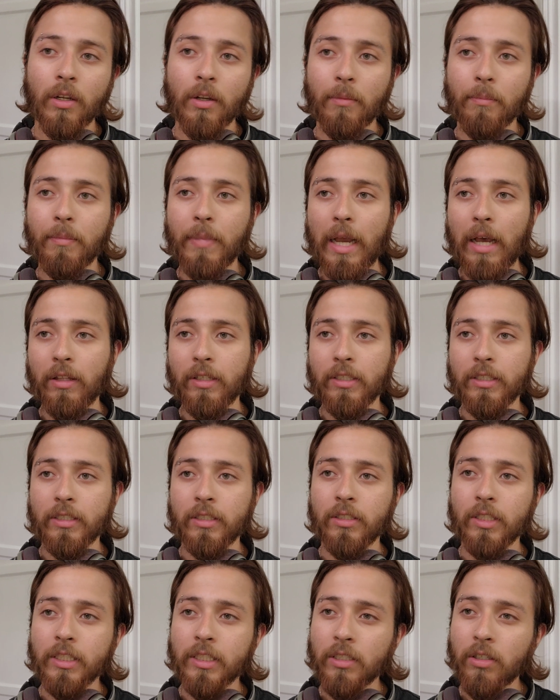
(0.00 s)
balance.
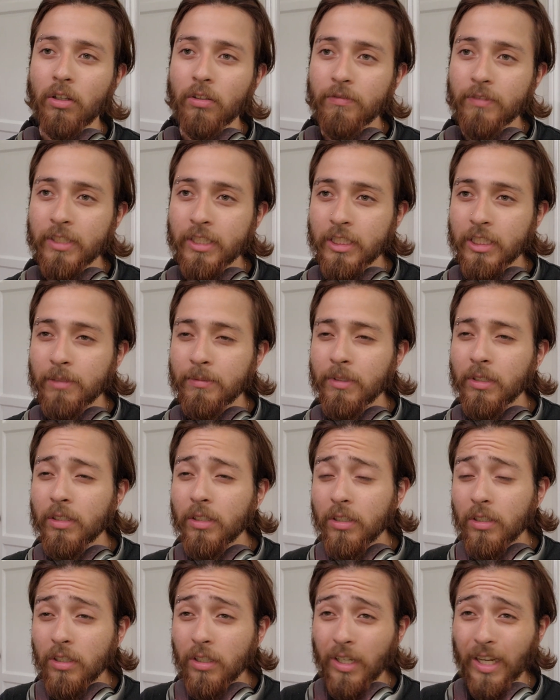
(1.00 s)
It's called
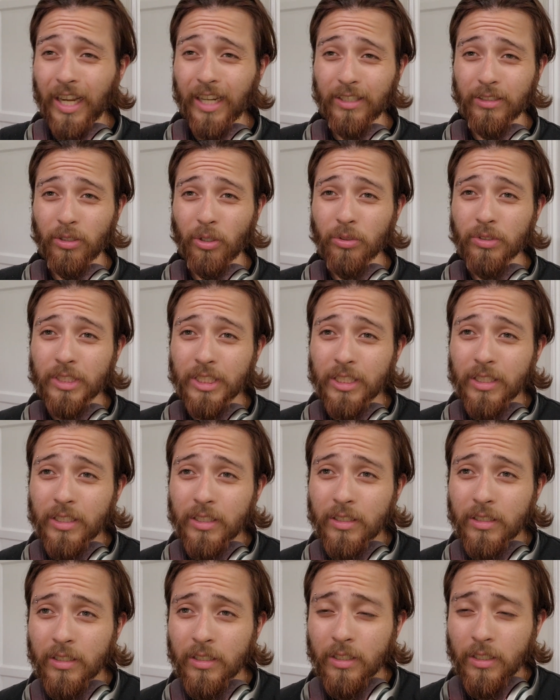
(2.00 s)
vestibular agnosia.
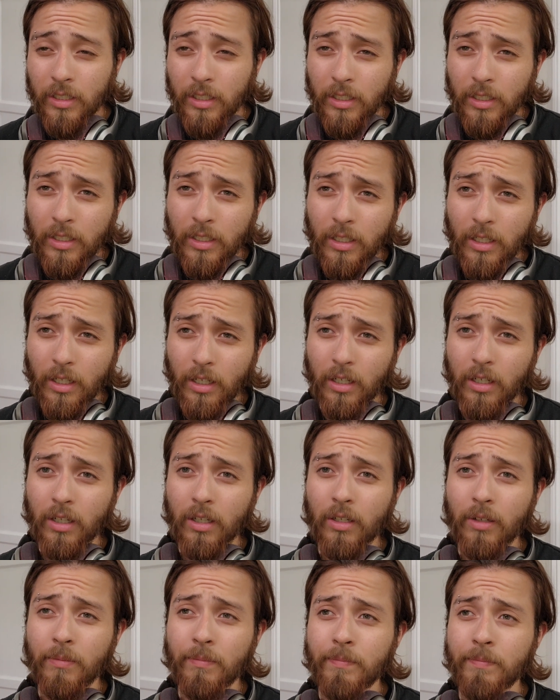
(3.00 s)

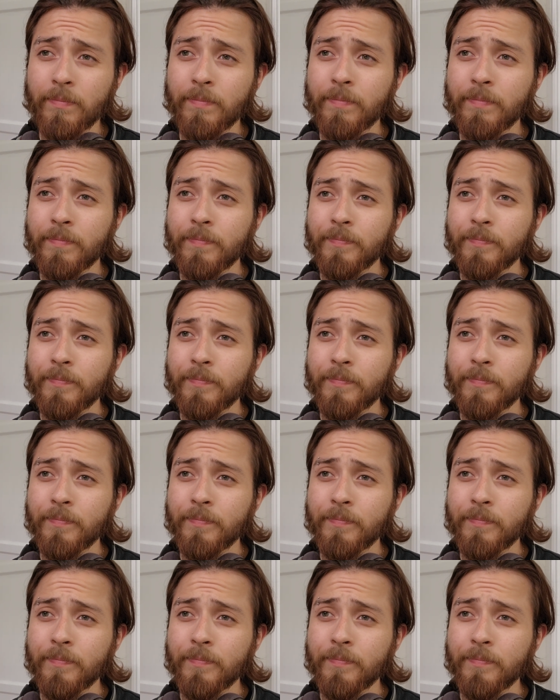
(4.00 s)
Um,